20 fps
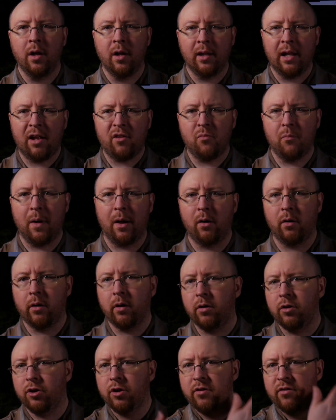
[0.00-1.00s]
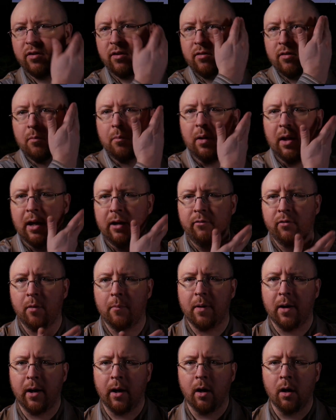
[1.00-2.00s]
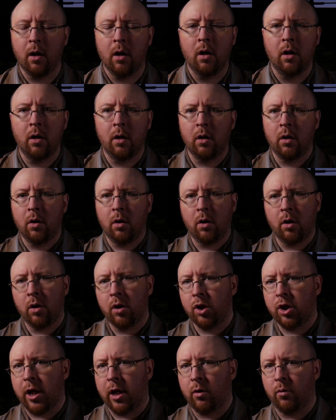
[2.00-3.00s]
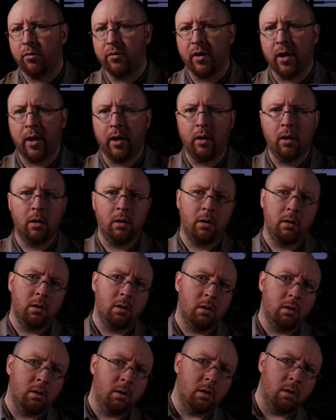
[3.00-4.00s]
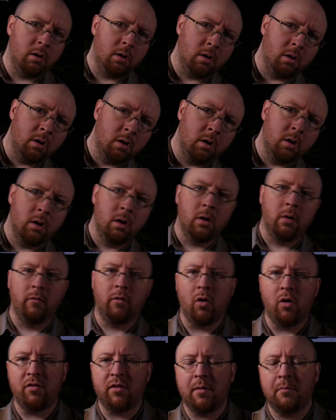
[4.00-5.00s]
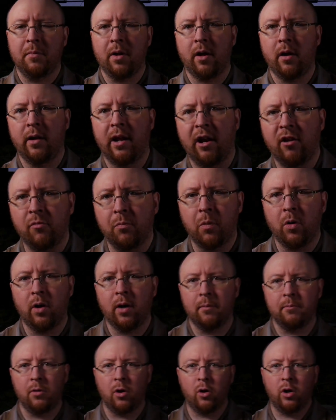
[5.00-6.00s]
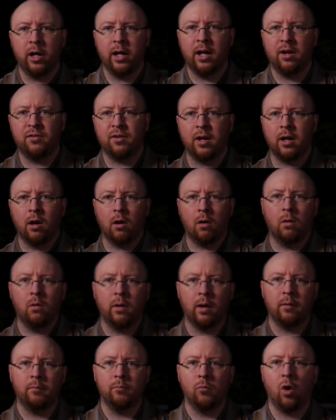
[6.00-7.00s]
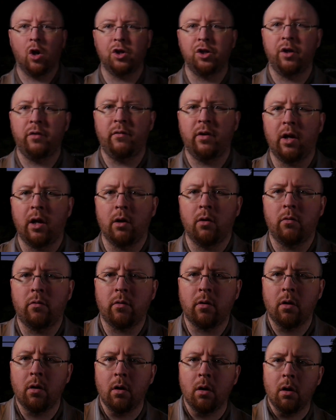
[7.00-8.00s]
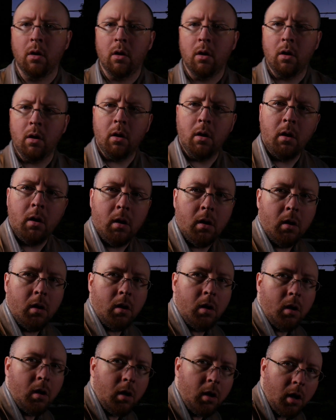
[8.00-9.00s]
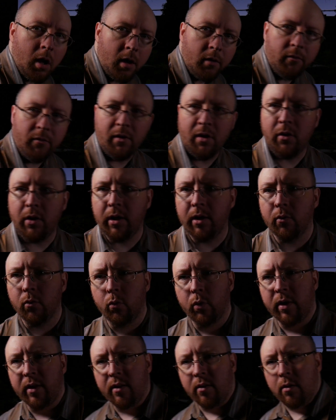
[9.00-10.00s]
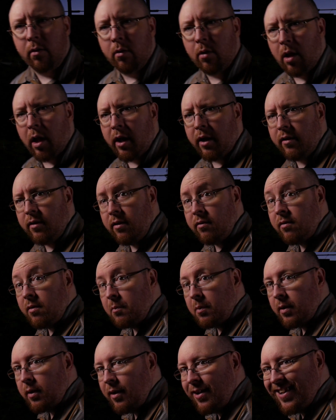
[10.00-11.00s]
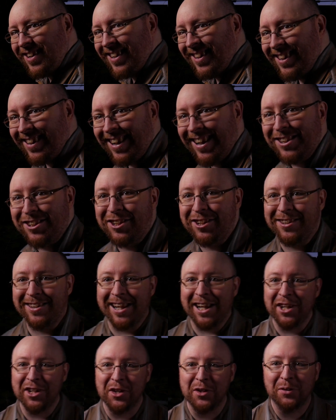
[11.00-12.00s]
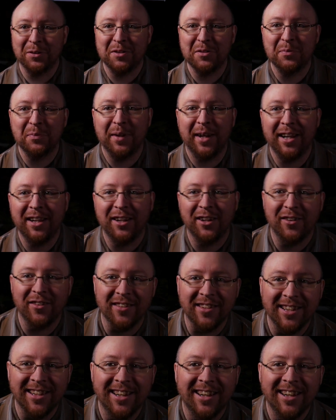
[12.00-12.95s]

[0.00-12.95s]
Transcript: That's better. You should see some life on my shadow side. Of course, I'm not an expert. I'm learning as I go, and I'm watching videos. Not very with a lot of discipline. I should take notes, but I don't.